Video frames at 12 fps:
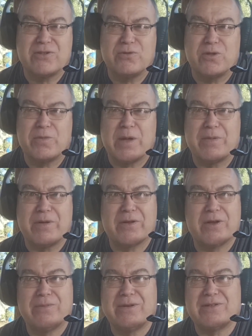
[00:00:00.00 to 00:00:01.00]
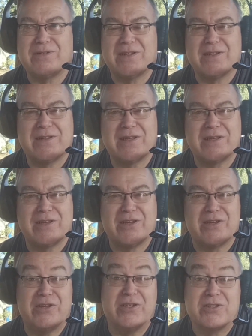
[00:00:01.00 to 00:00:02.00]
to all the people in the comments that think
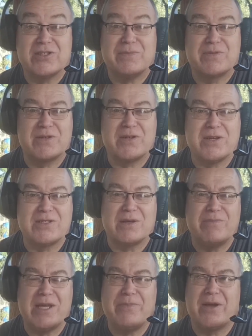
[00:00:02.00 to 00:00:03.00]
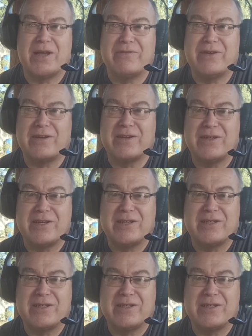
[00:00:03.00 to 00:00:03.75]
you're subsidizing me by having,